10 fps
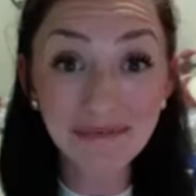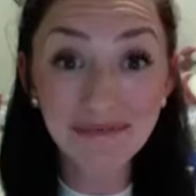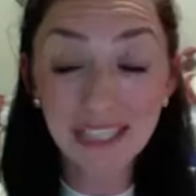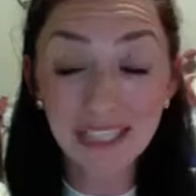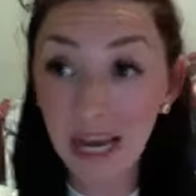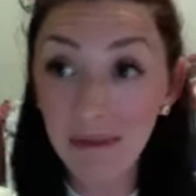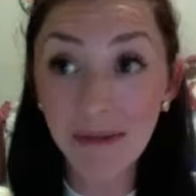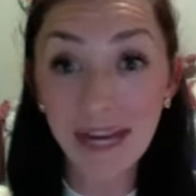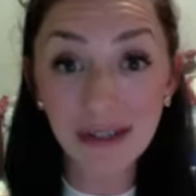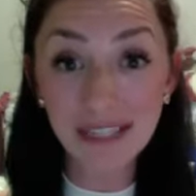to come to
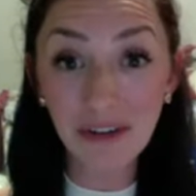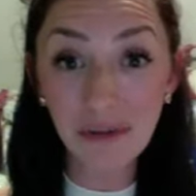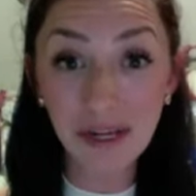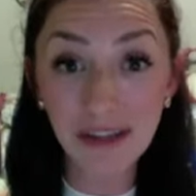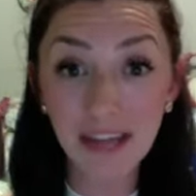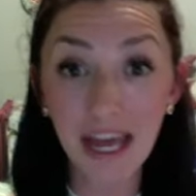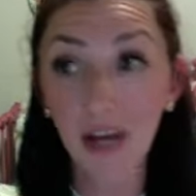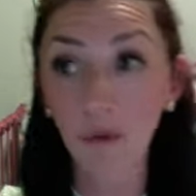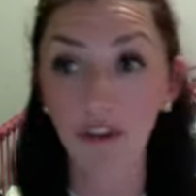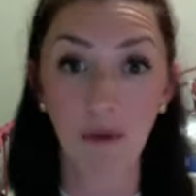my house every month and
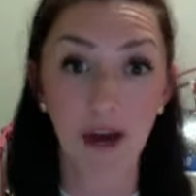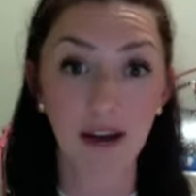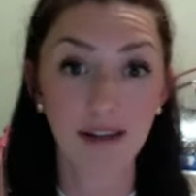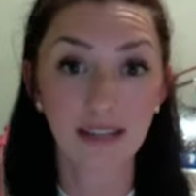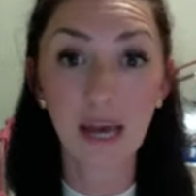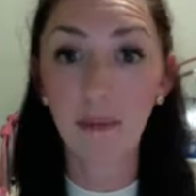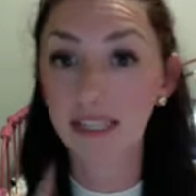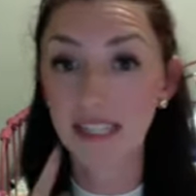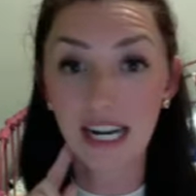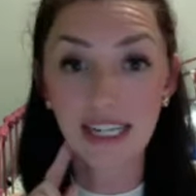a whiff box,
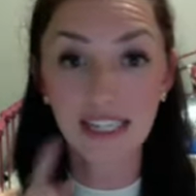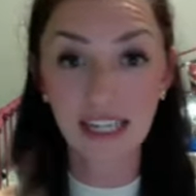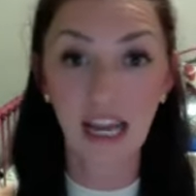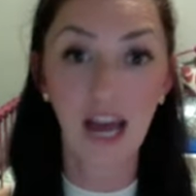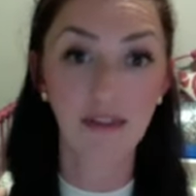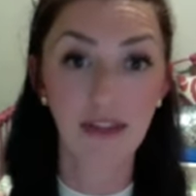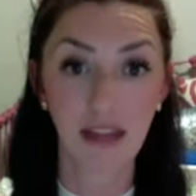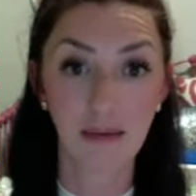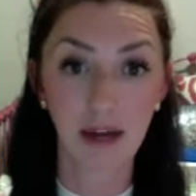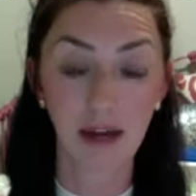because then I didn't have to
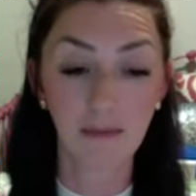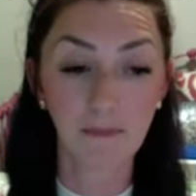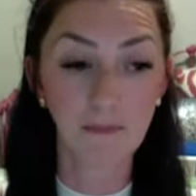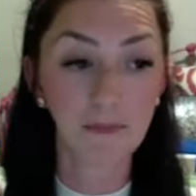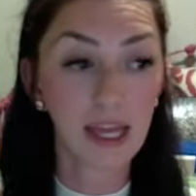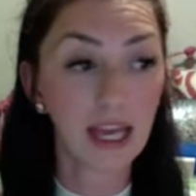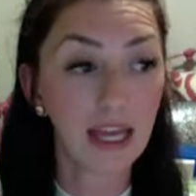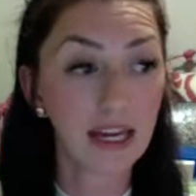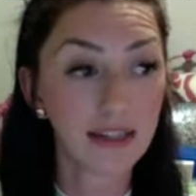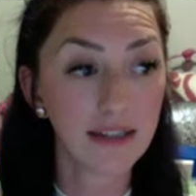think about it.
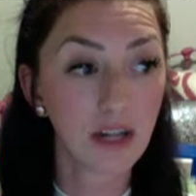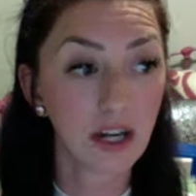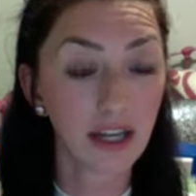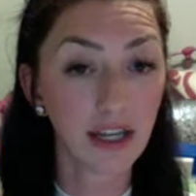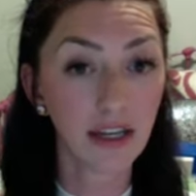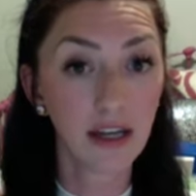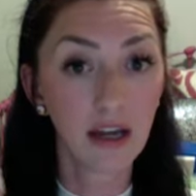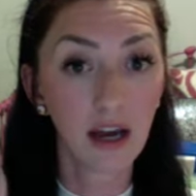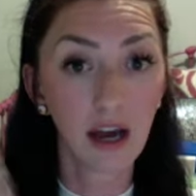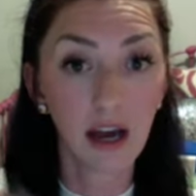And I started
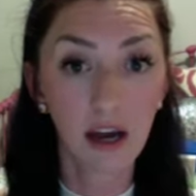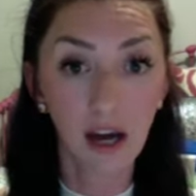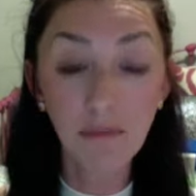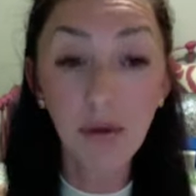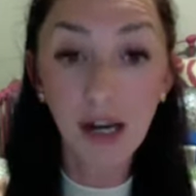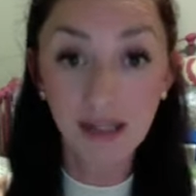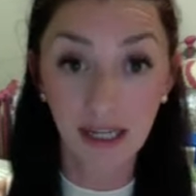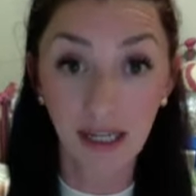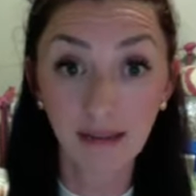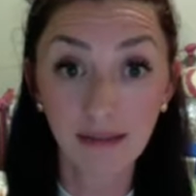
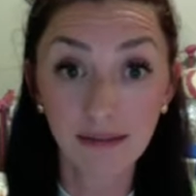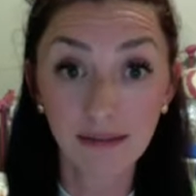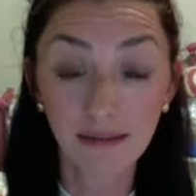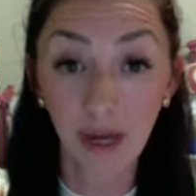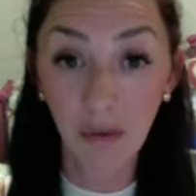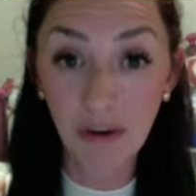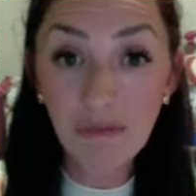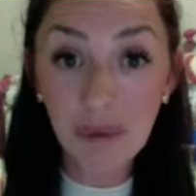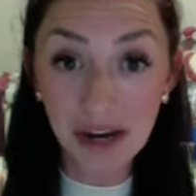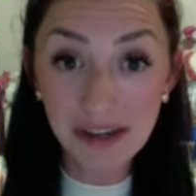unboxing my
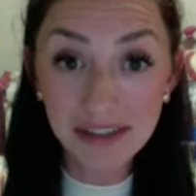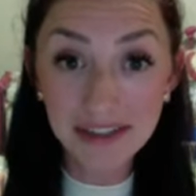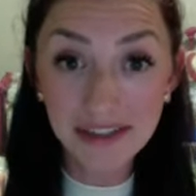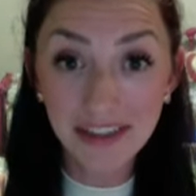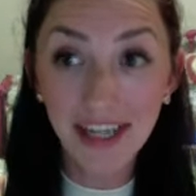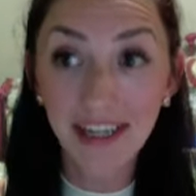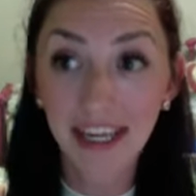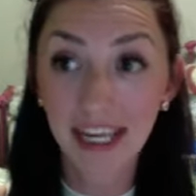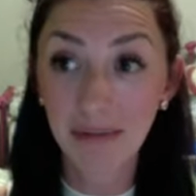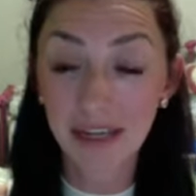whiff box
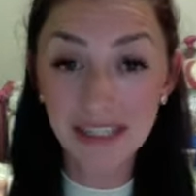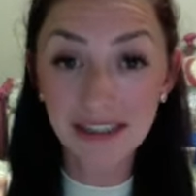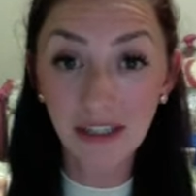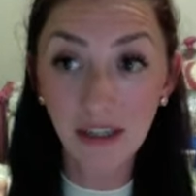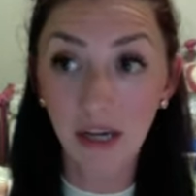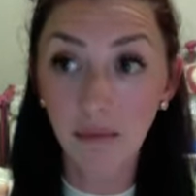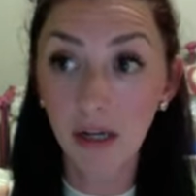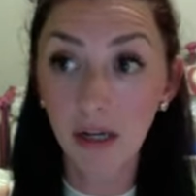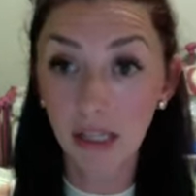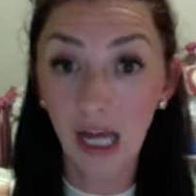and my Scentsy Club
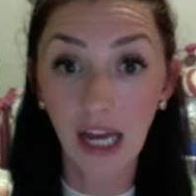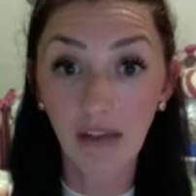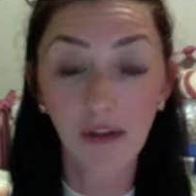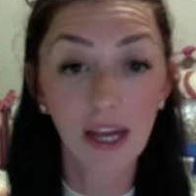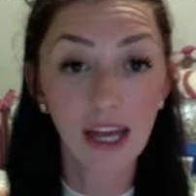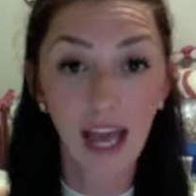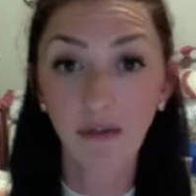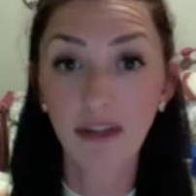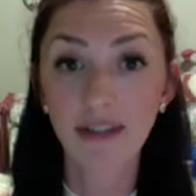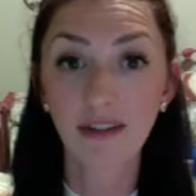live
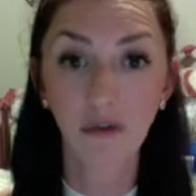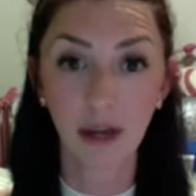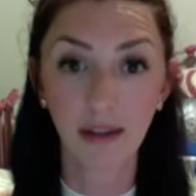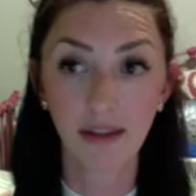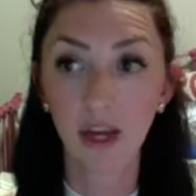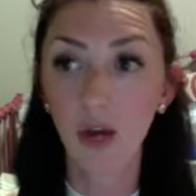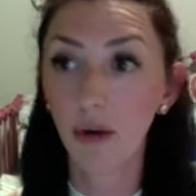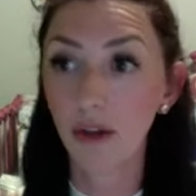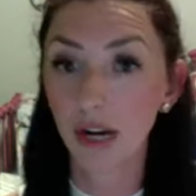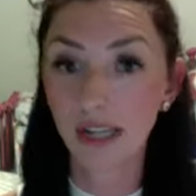every single month,
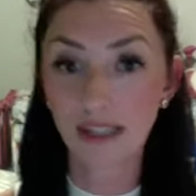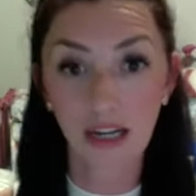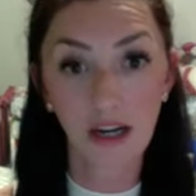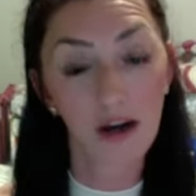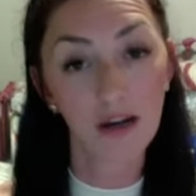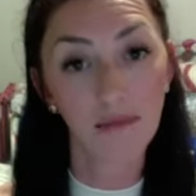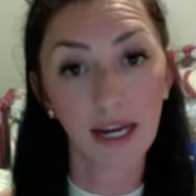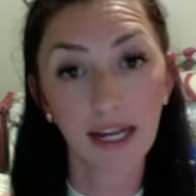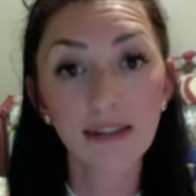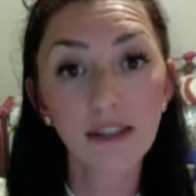whether I did it on my
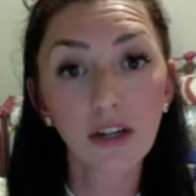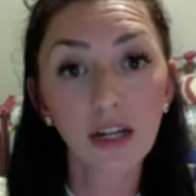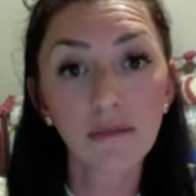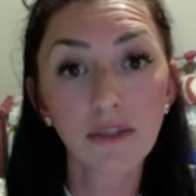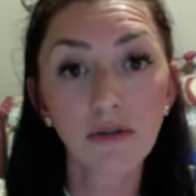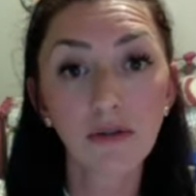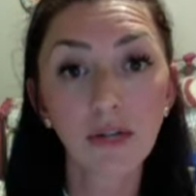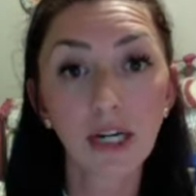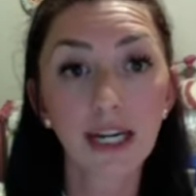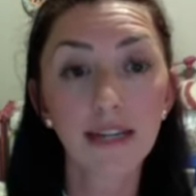Instagram
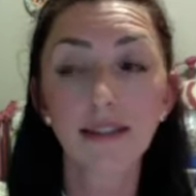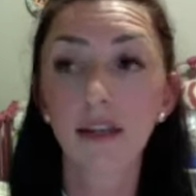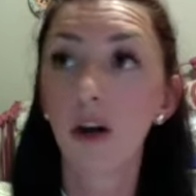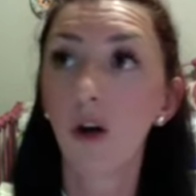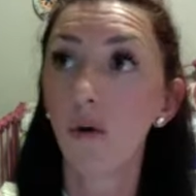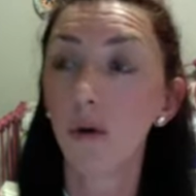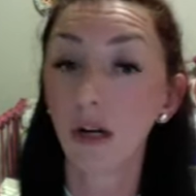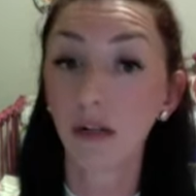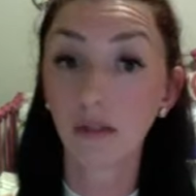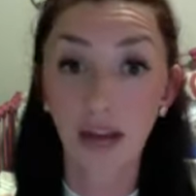stories
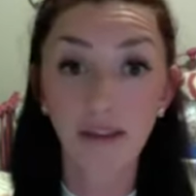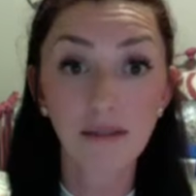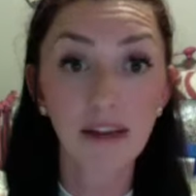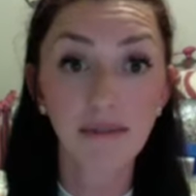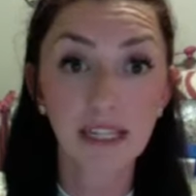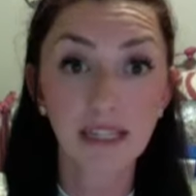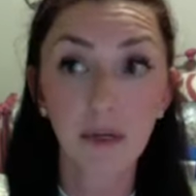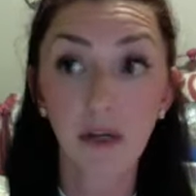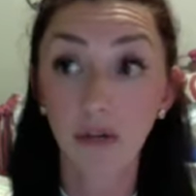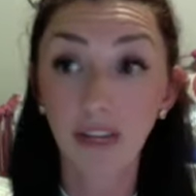or live on my
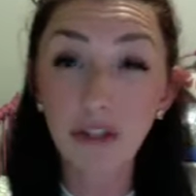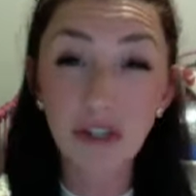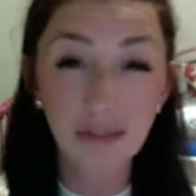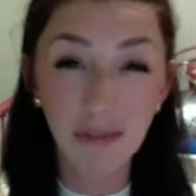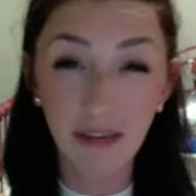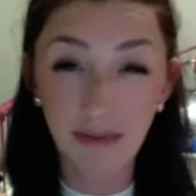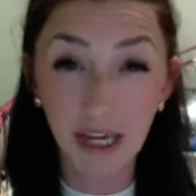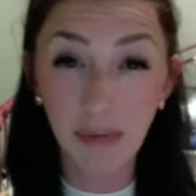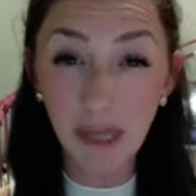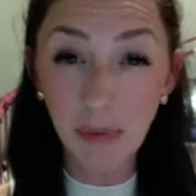Facebook or even just on my
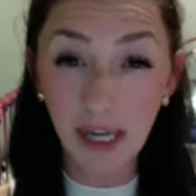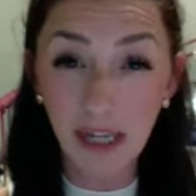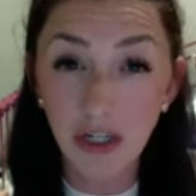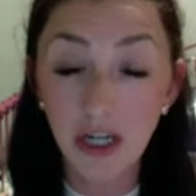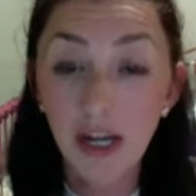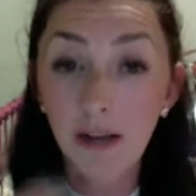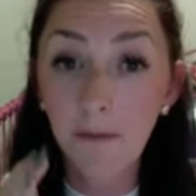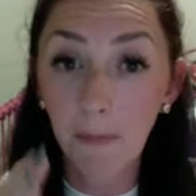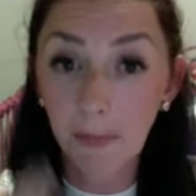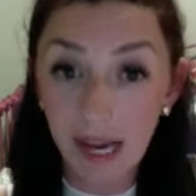VIP page.
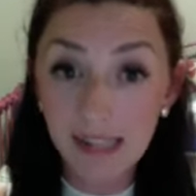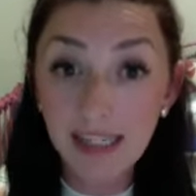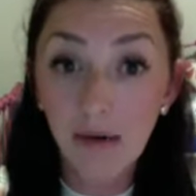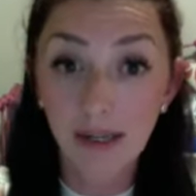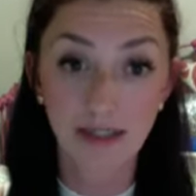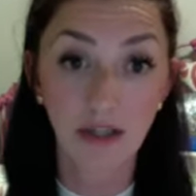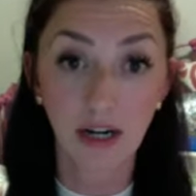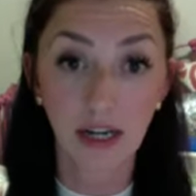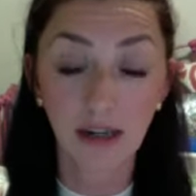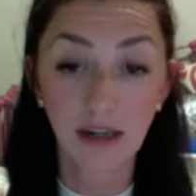That's how I
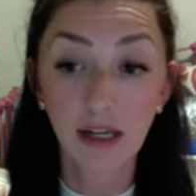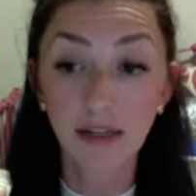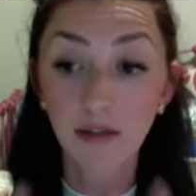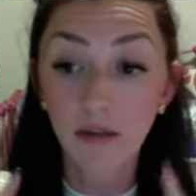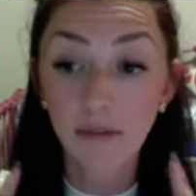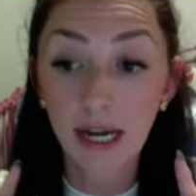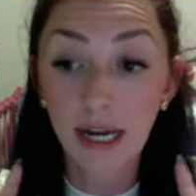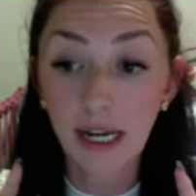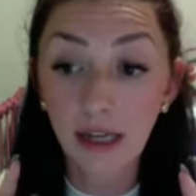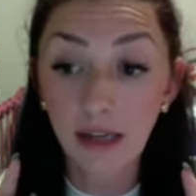started. So
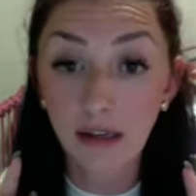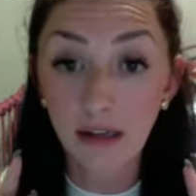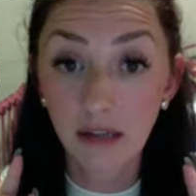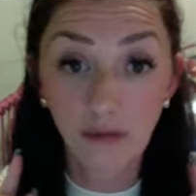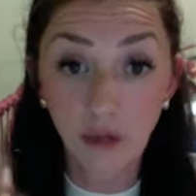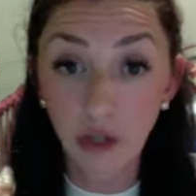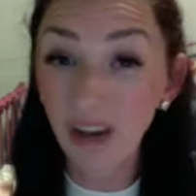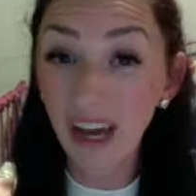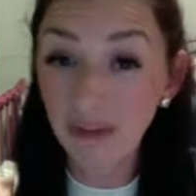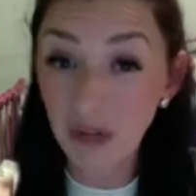if you
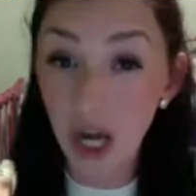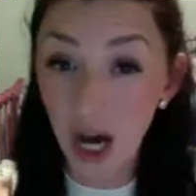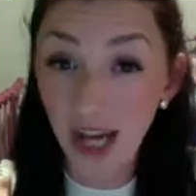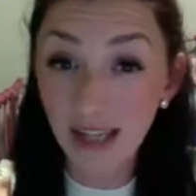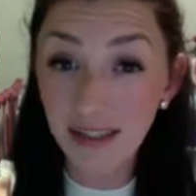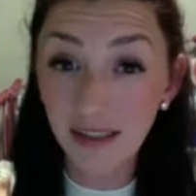have not